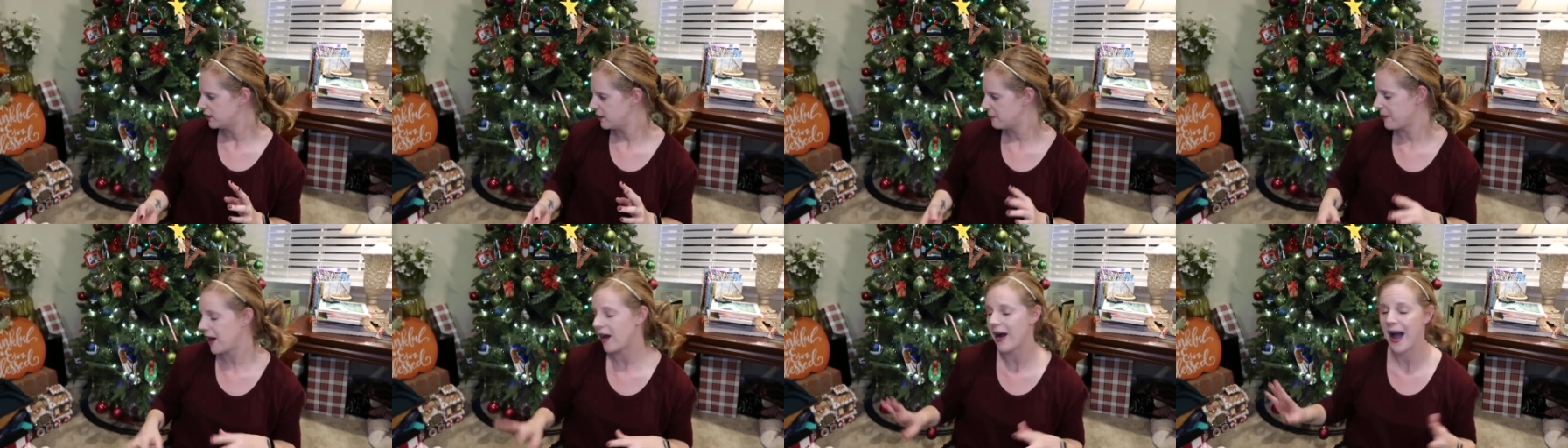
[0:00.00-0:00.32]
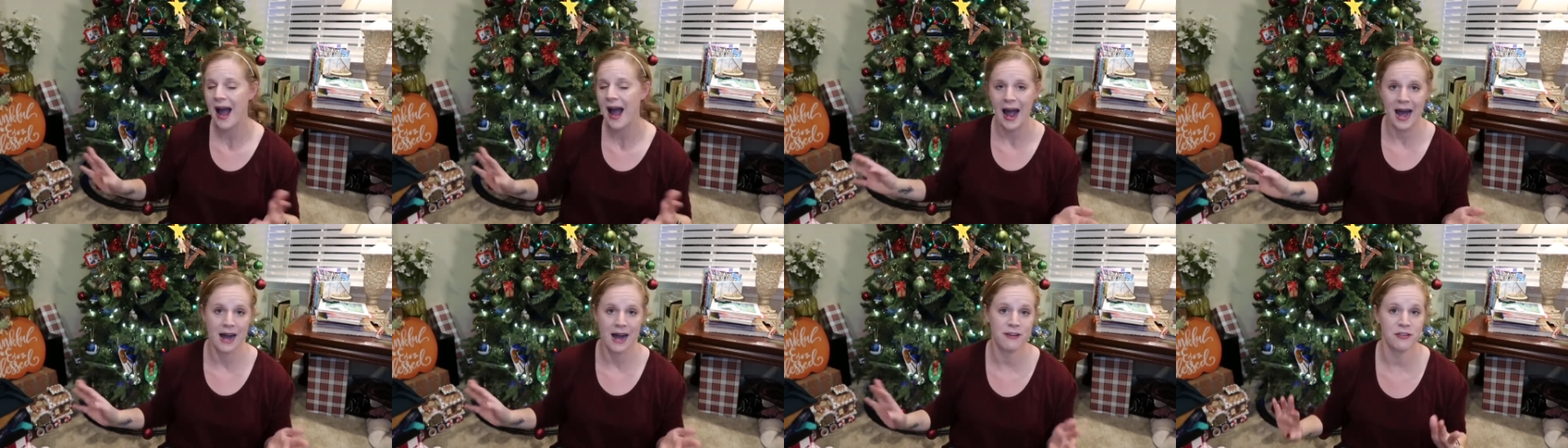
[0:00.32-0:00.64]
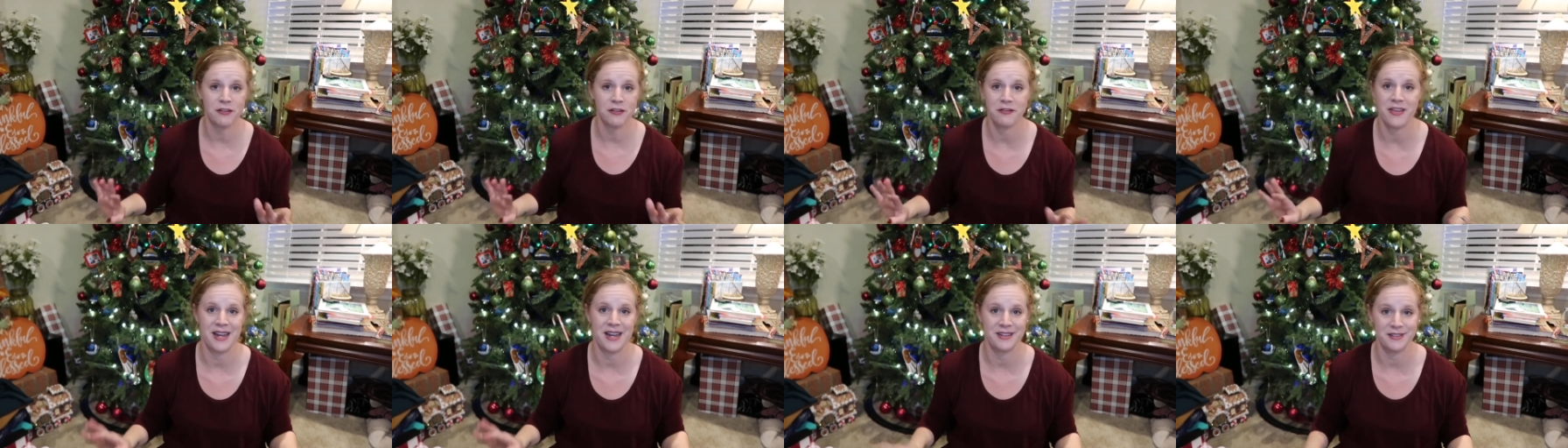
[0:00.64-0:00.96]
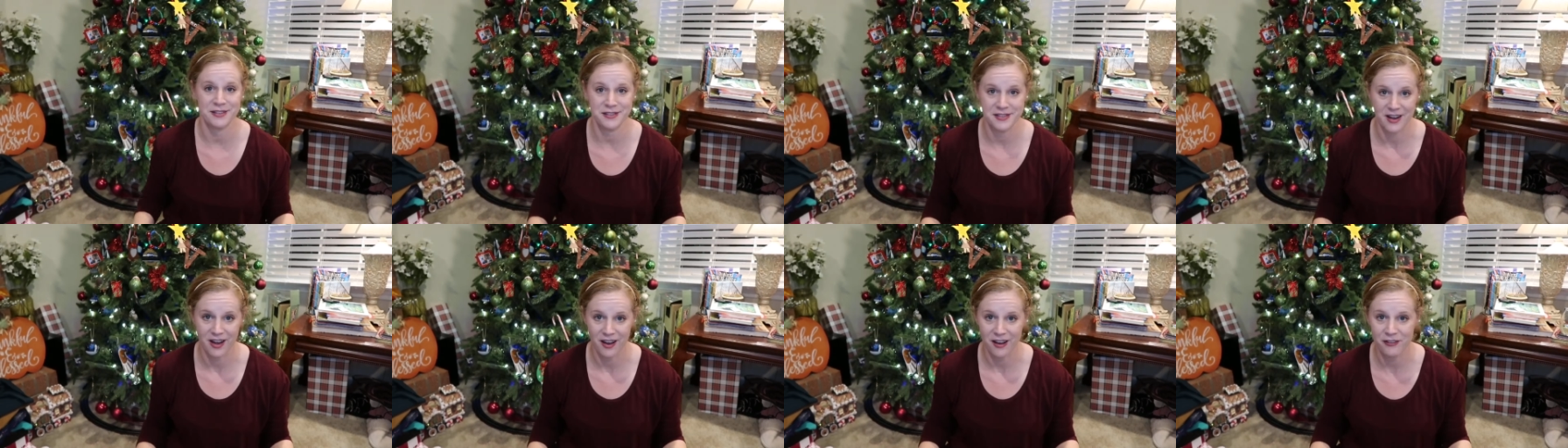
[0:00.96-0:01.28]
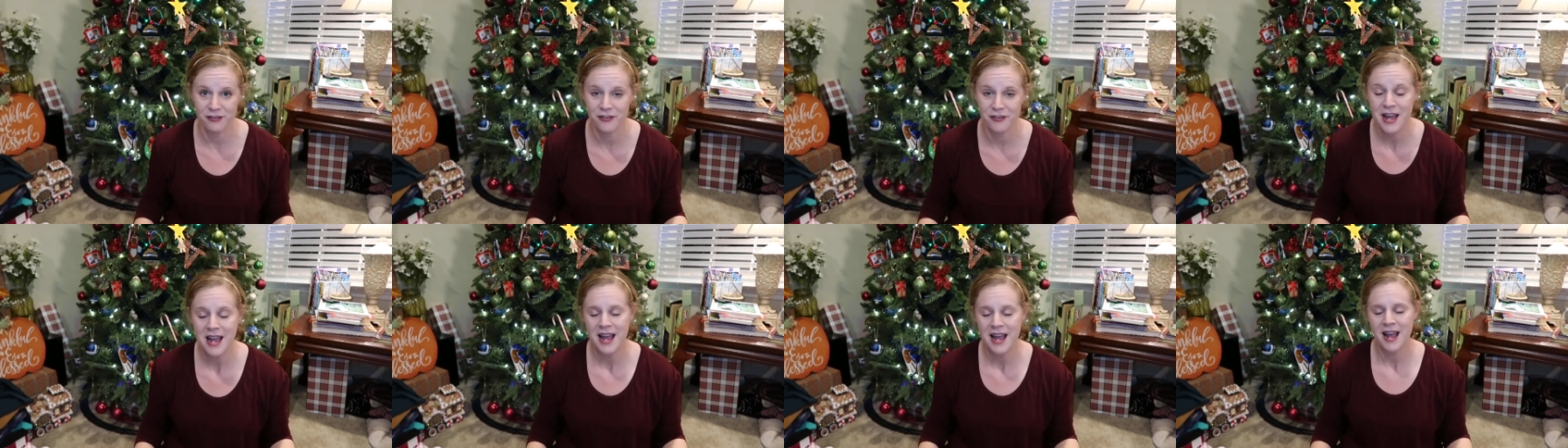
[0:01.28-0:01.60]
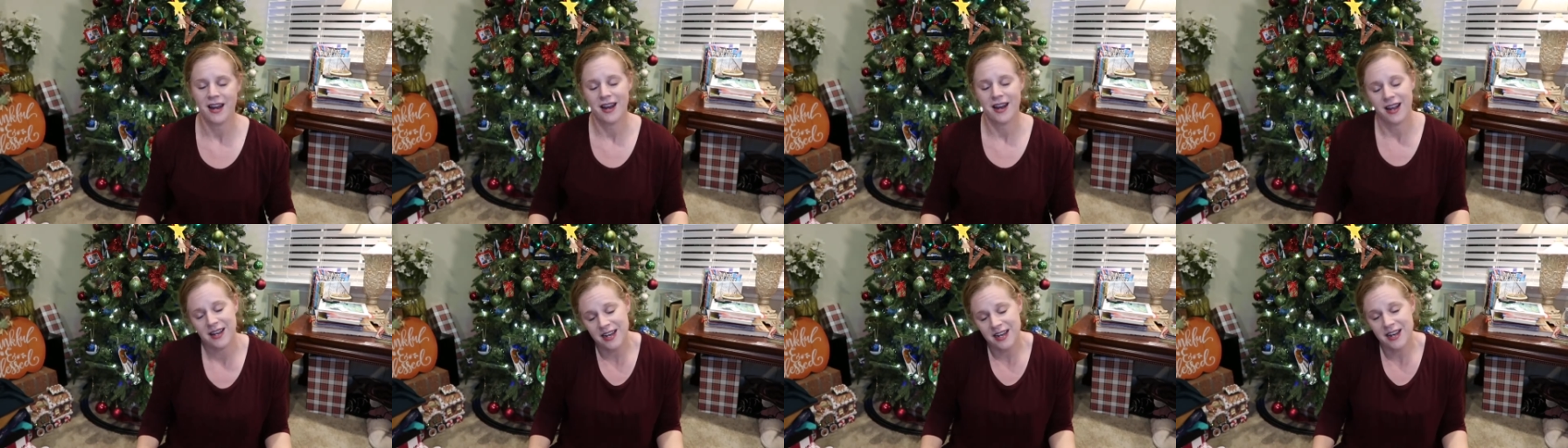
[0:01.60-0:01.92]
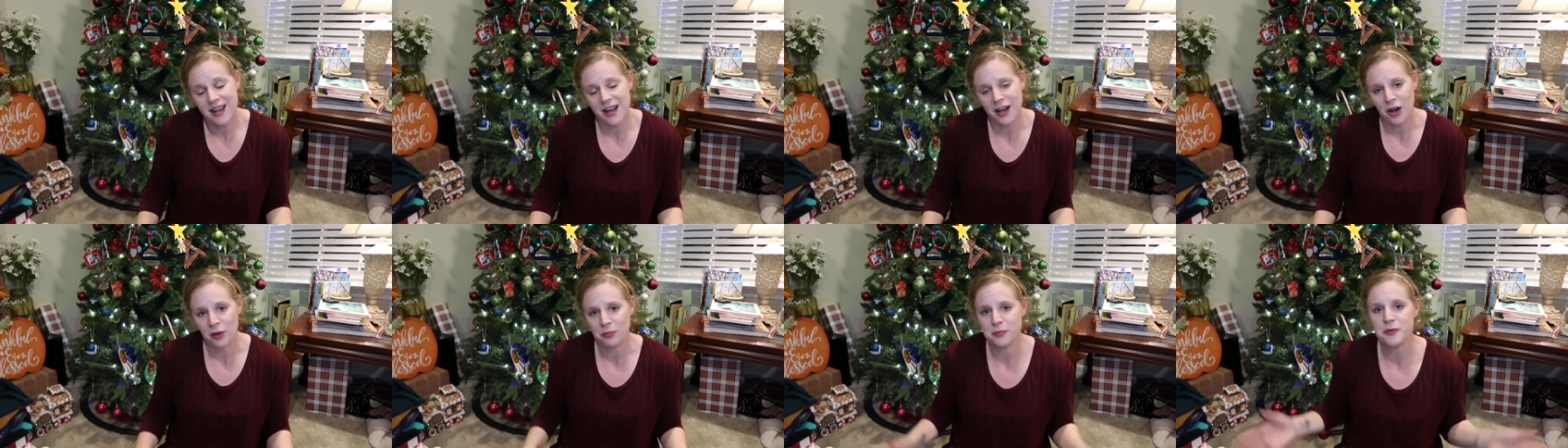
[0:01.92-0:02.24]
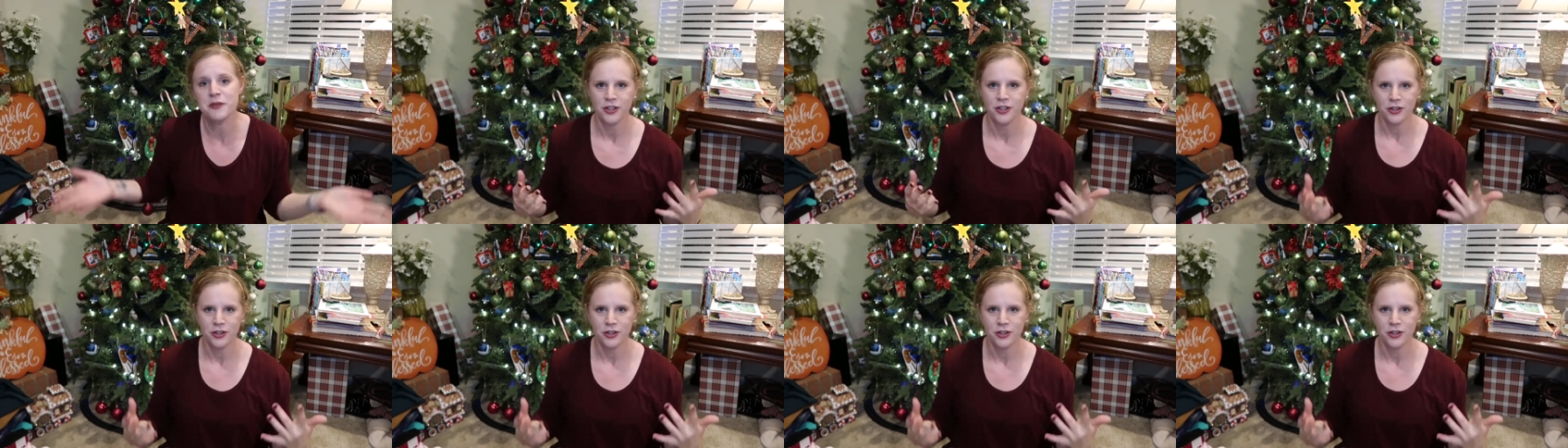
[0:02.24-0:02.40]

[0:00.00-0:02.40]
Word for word: about half of that stuff, and I need help.